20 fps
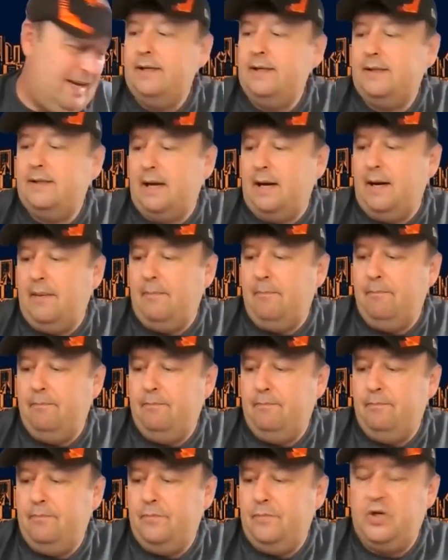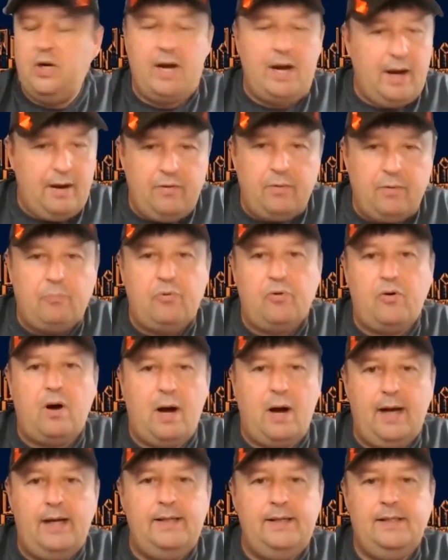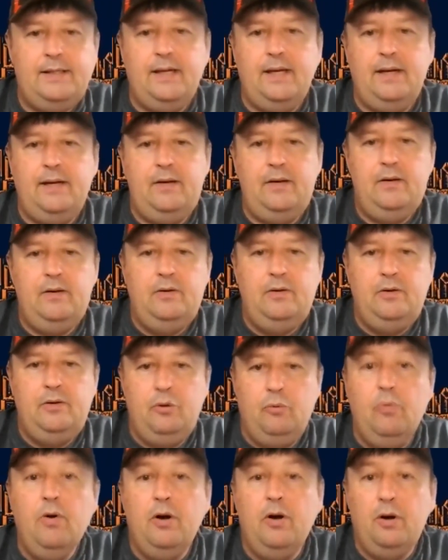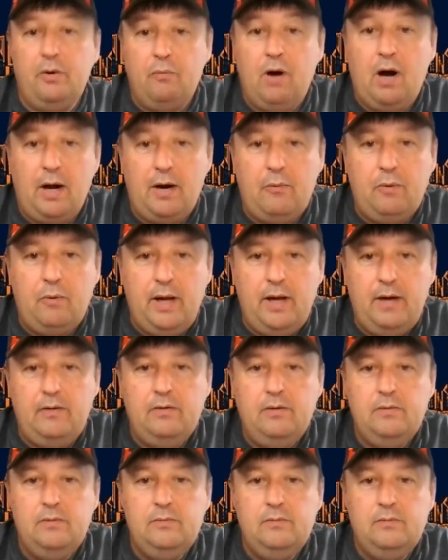is, do you have a prize that you really want to win?